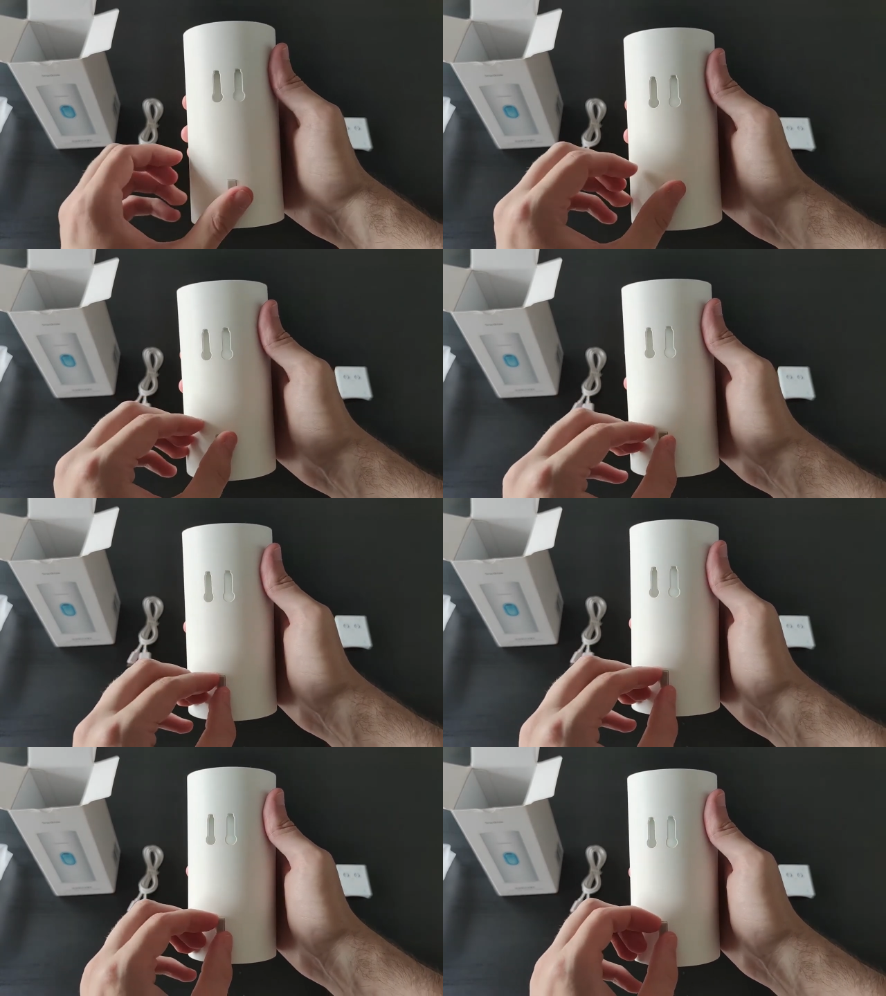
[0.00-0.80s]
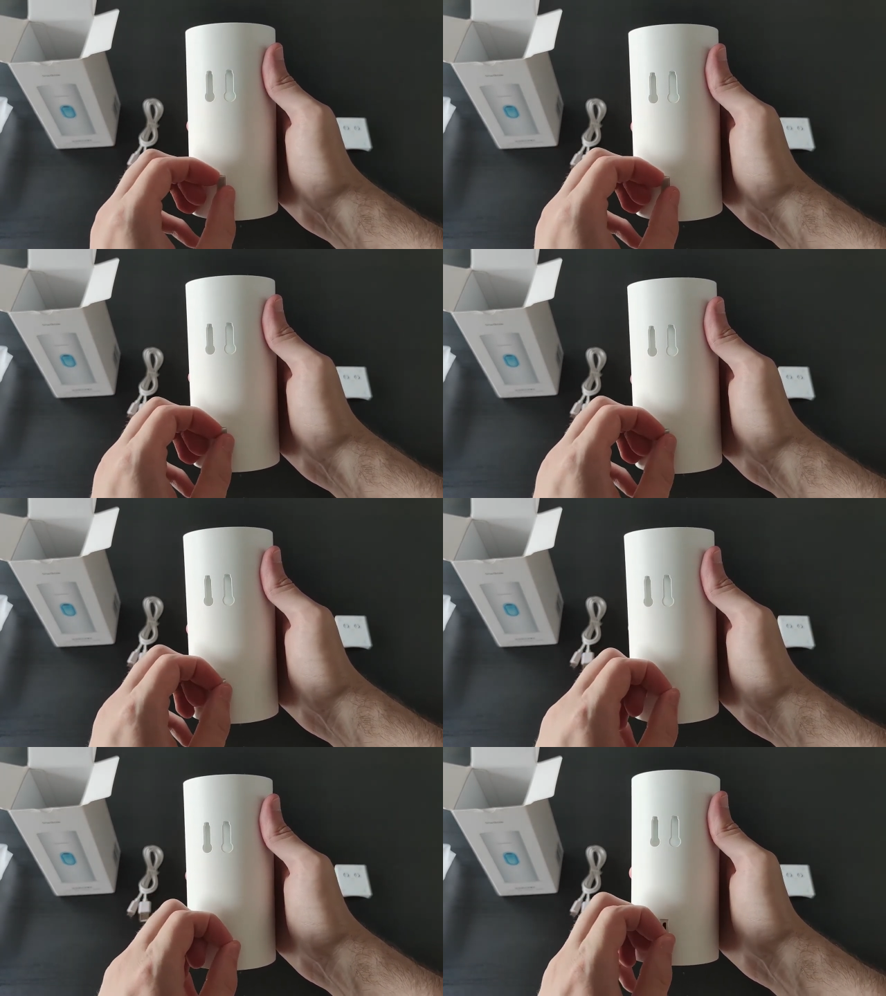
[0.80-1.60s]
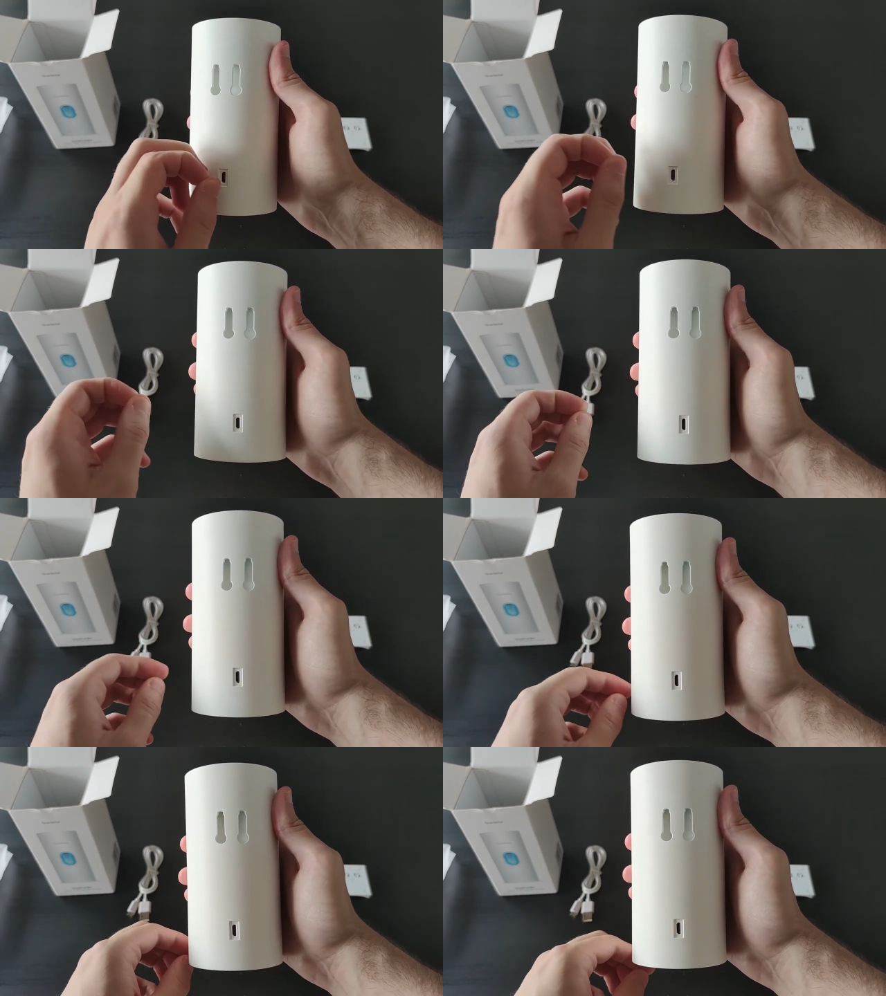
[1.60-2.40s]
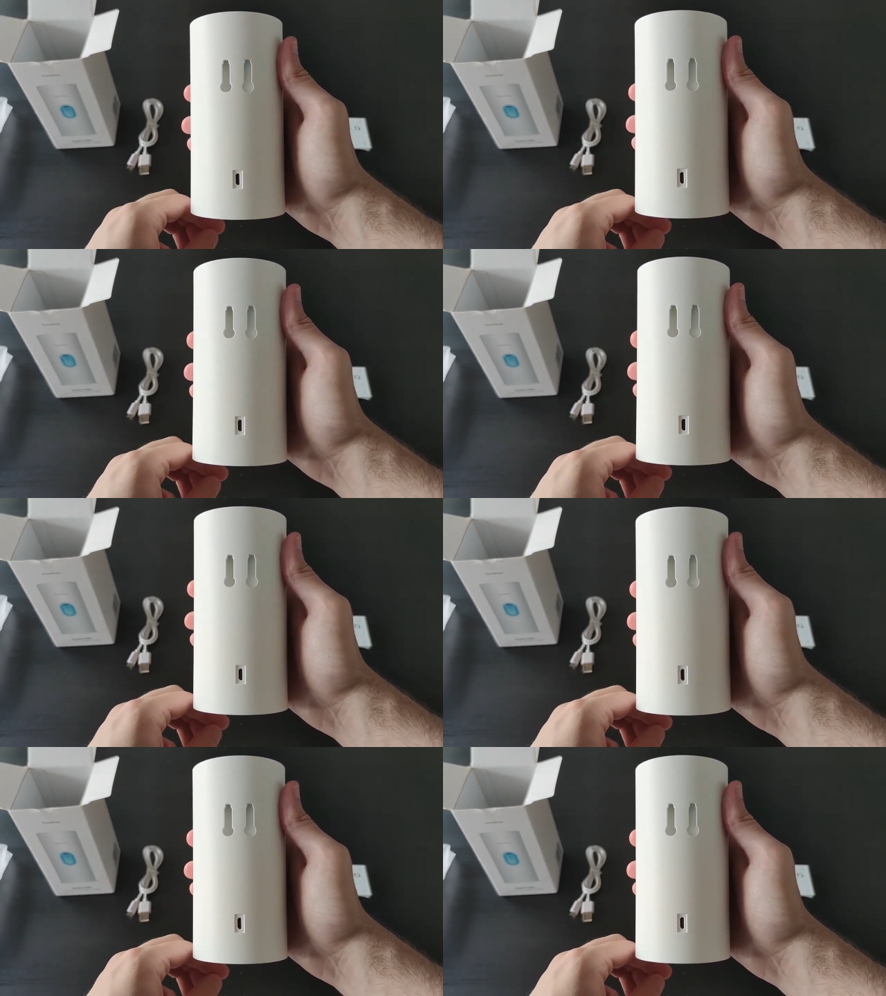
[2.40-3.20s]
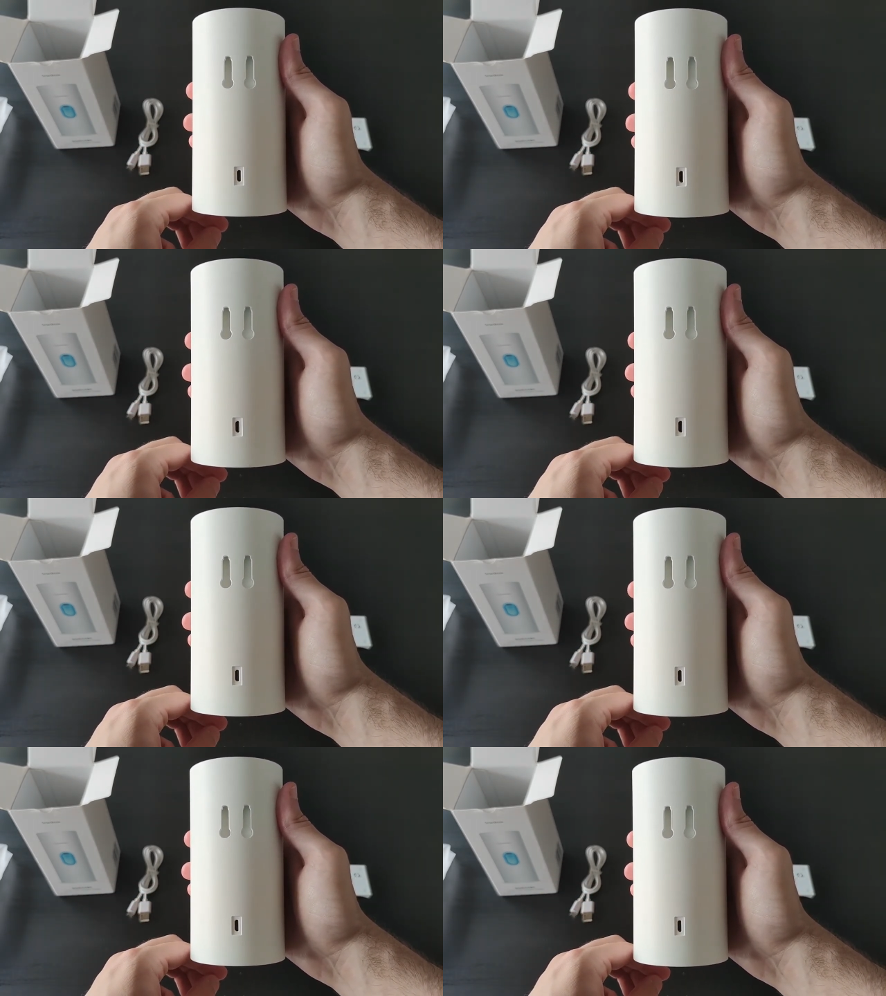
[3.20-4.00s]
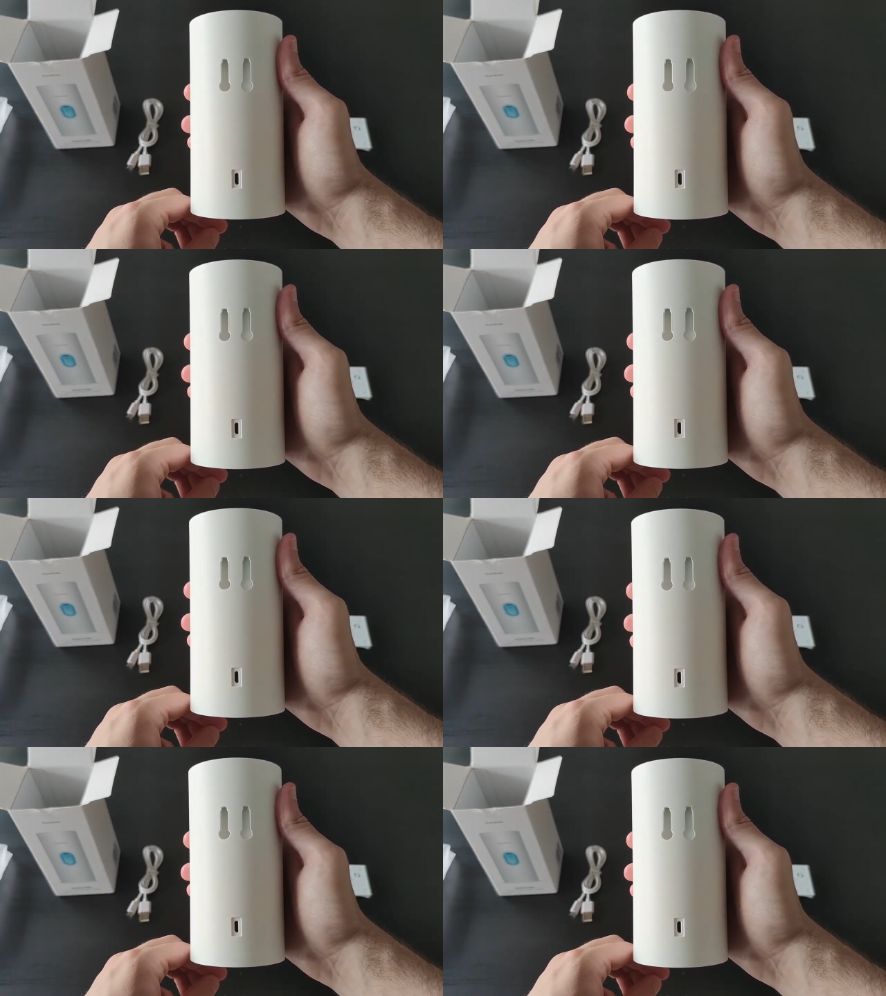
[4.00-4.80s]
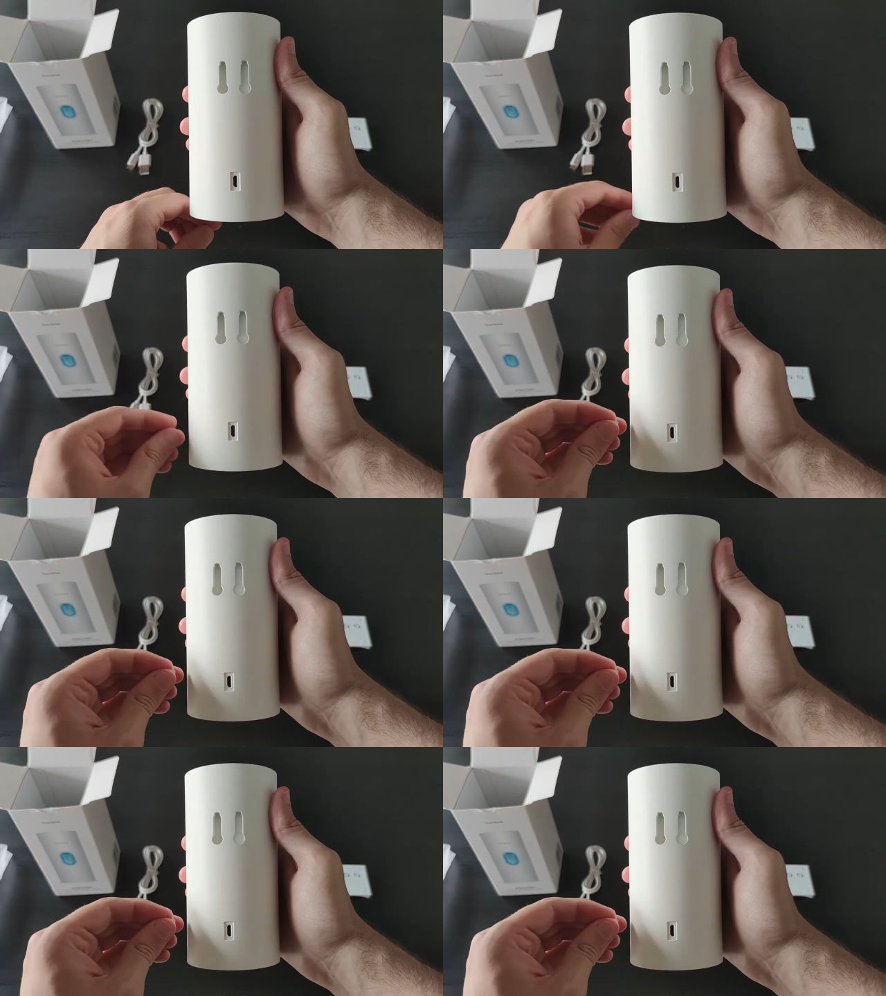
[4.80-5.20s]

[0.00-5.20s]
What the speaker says: (no speaker visible)